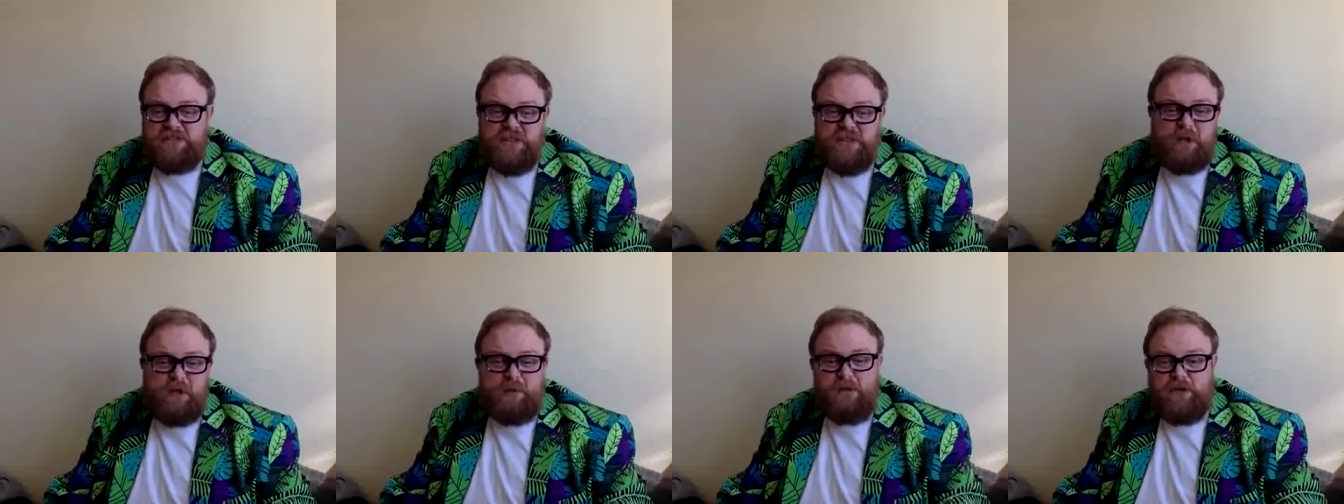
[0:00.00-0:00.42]

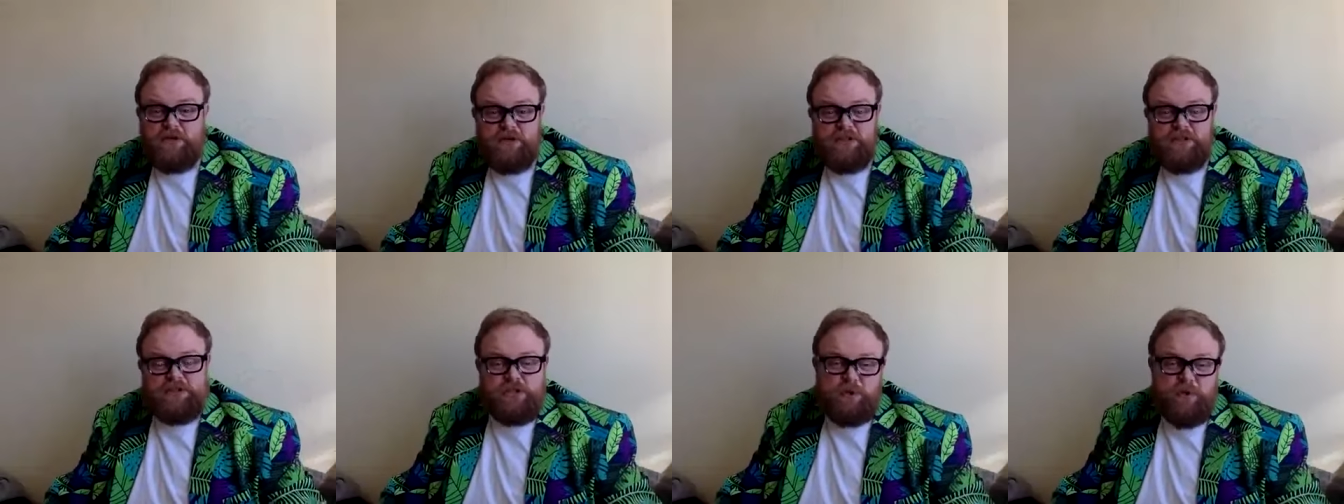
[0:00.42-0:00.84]
So
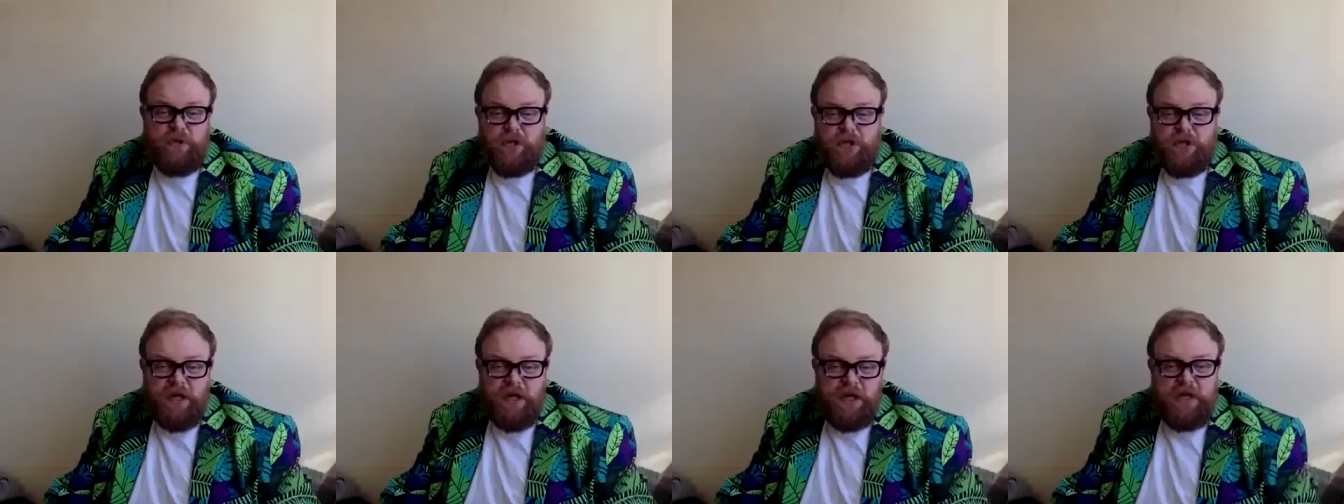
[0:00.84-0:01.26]
your
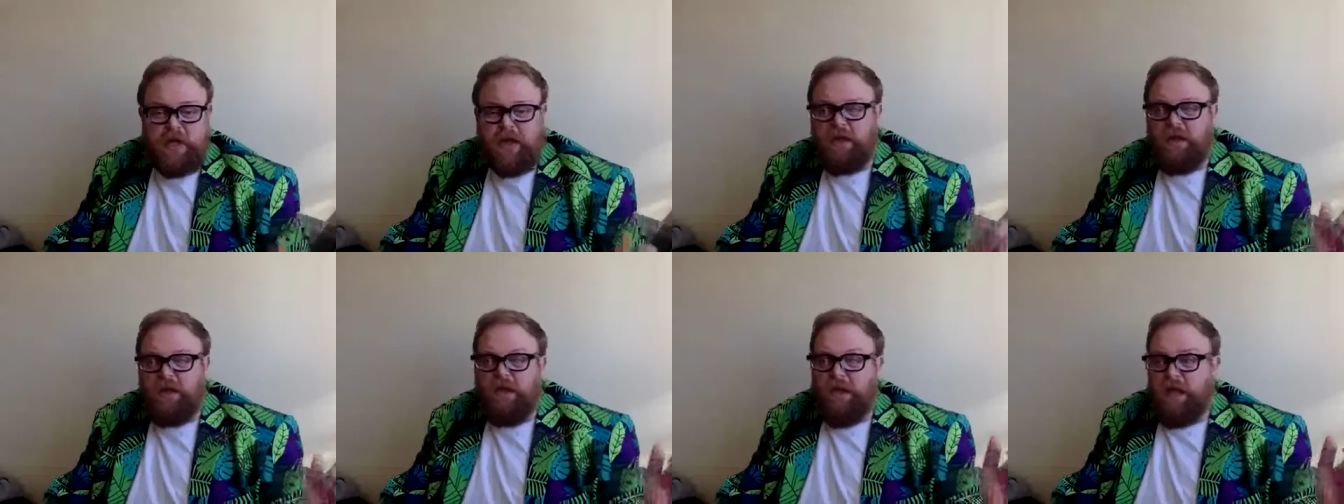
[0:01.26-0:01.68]
stomach,
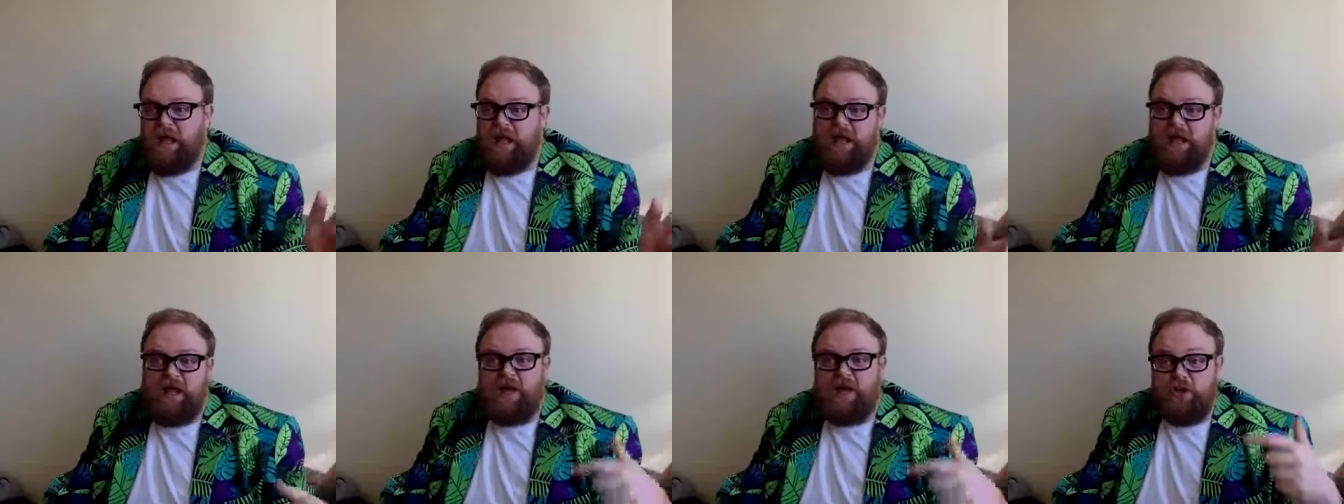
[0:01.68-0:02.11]

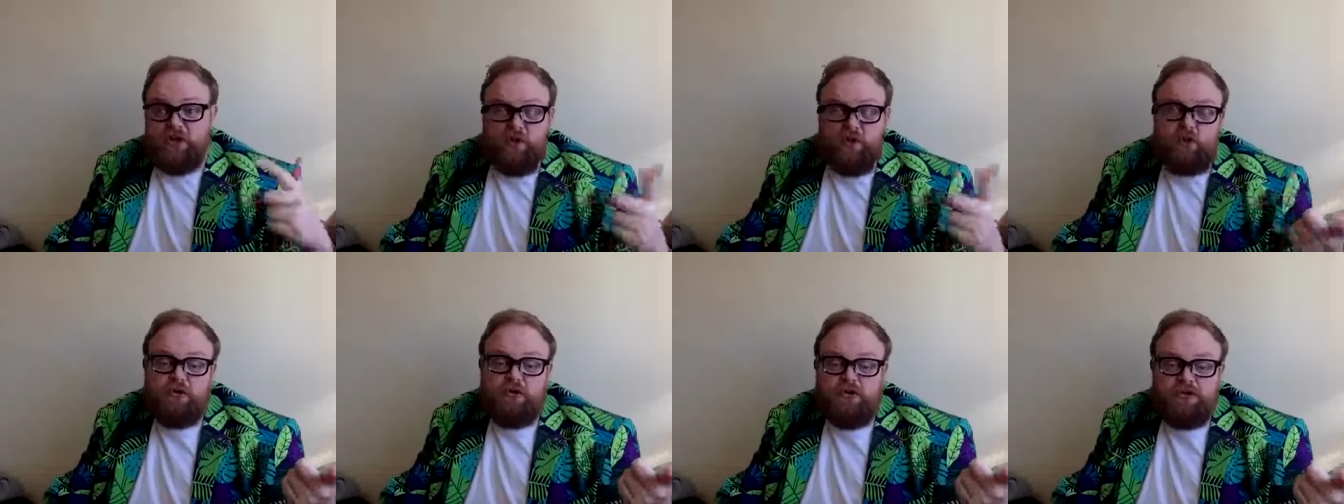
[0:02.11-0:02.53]
uh,
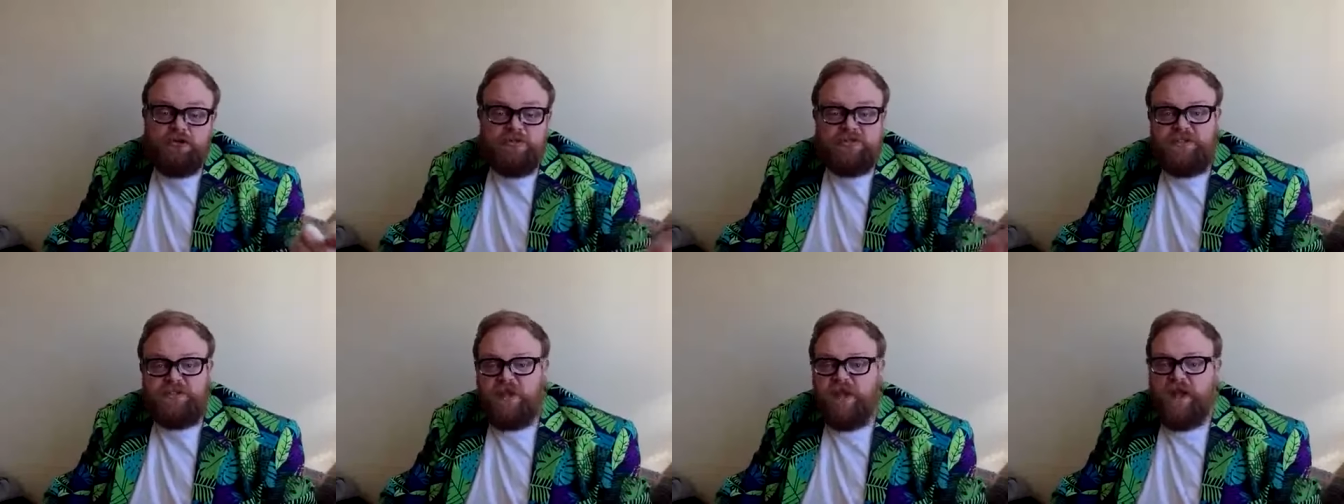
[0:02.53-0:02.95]
your
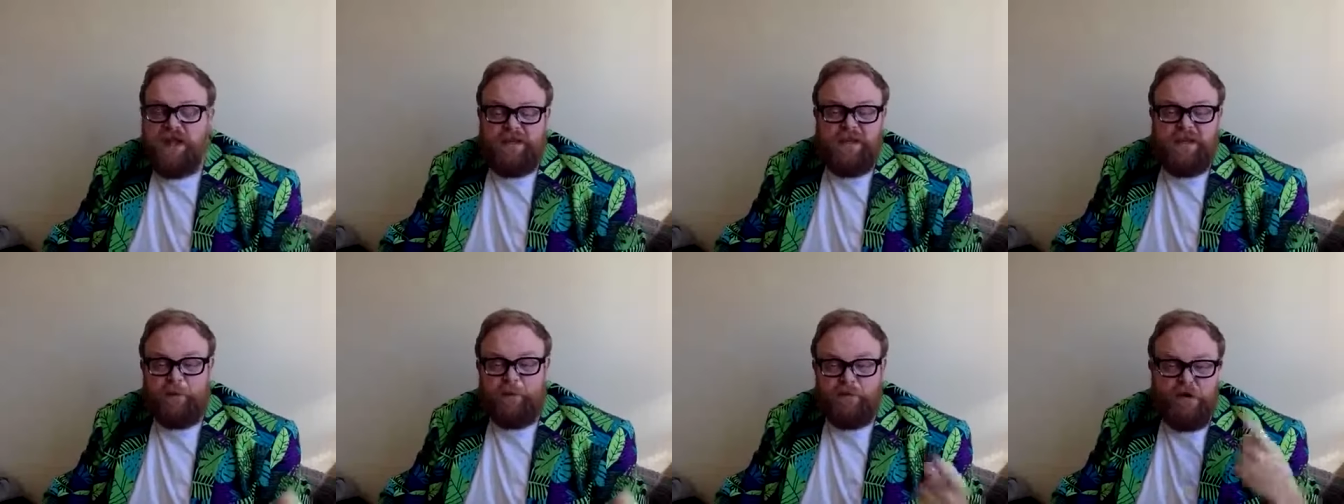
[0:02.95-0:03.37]
lungs,
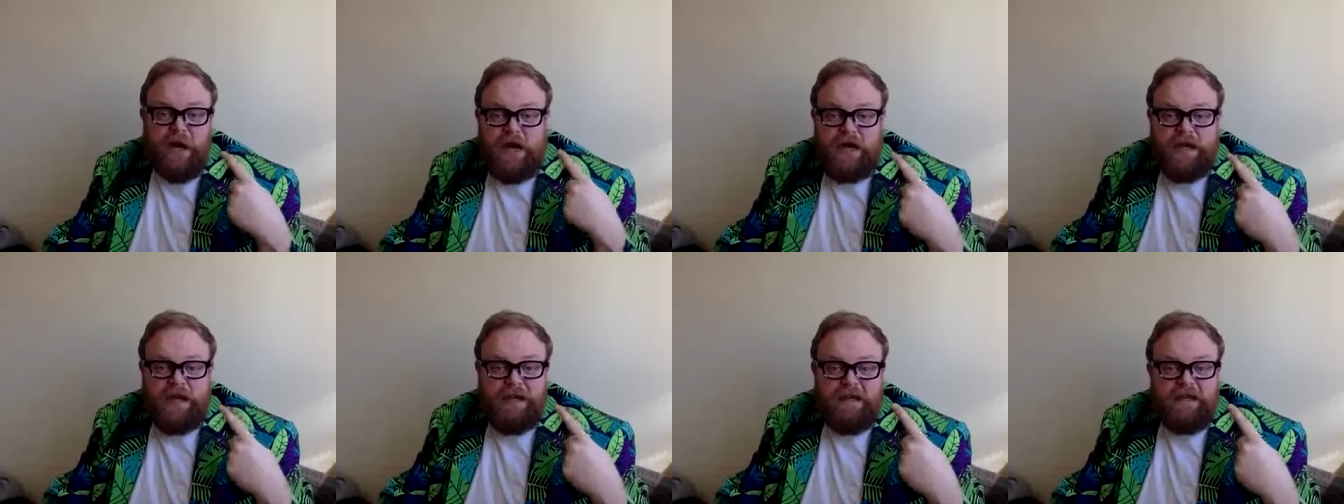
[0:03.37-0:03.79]
your
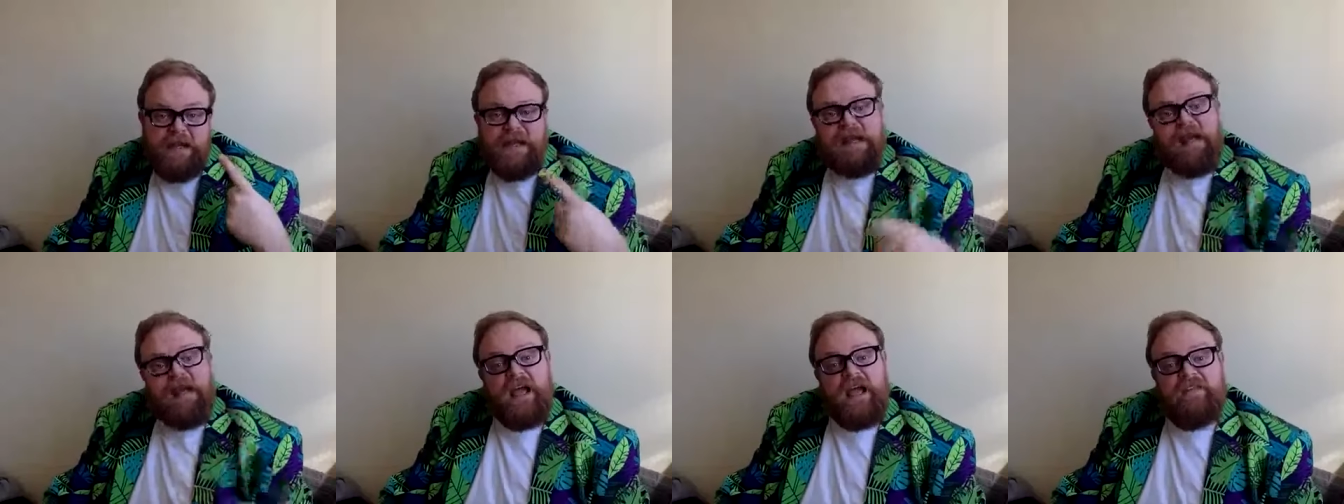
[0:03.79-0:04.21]
brain,